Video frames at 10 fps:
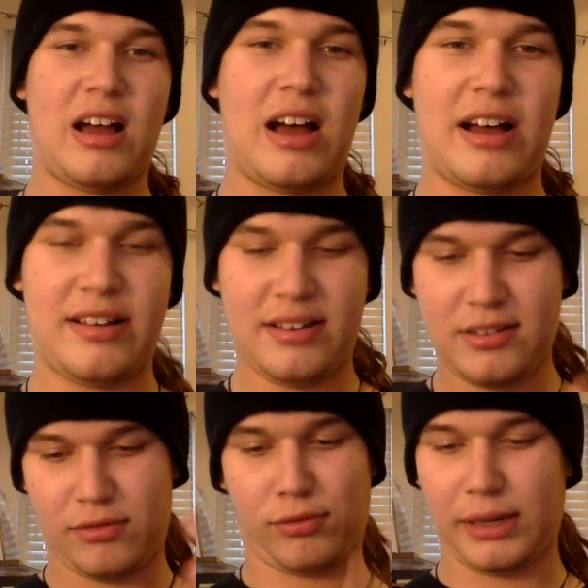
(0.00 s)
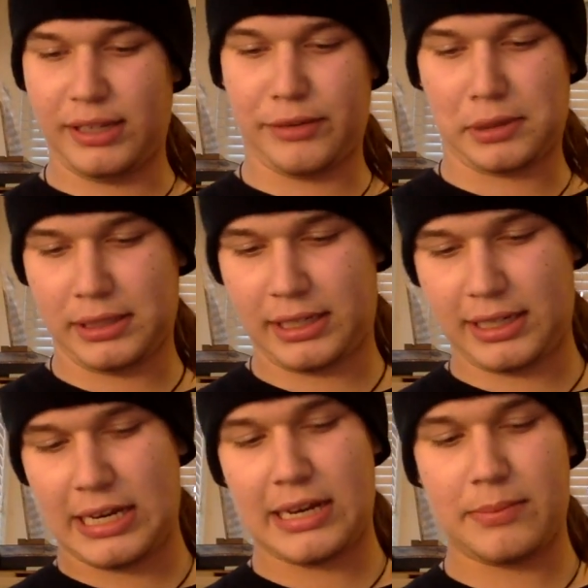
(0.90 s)
uh, really really
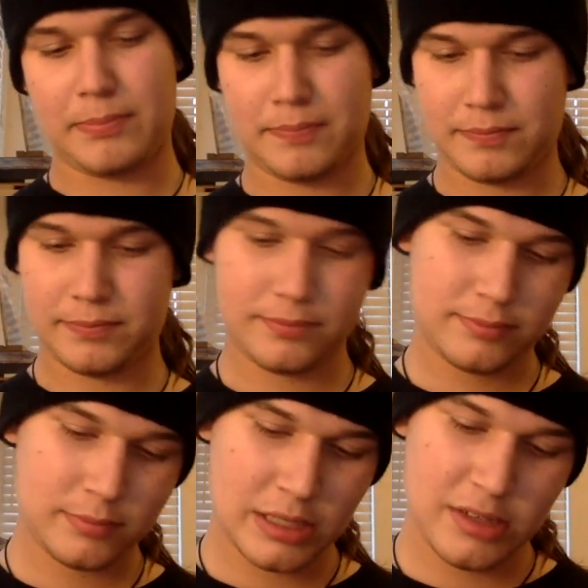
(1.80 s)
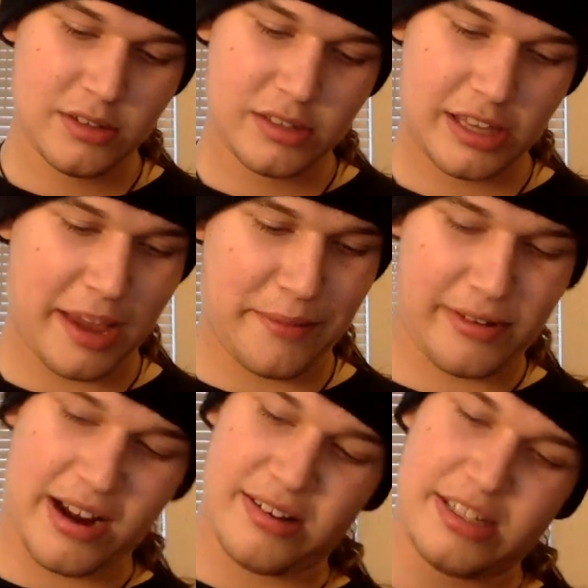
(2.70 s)
good. Came
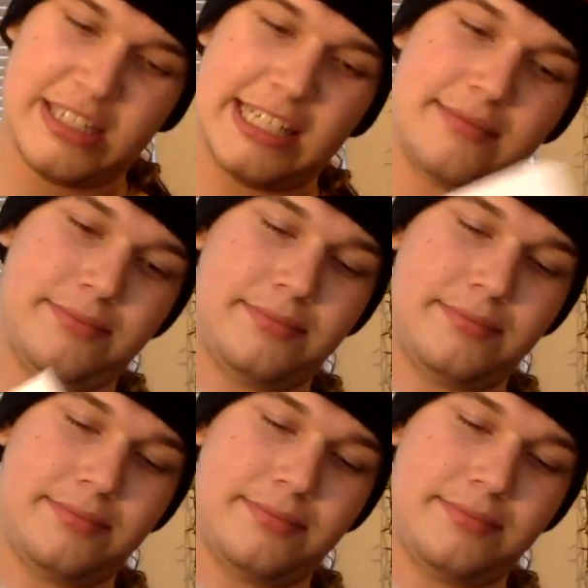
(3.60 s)
around to it.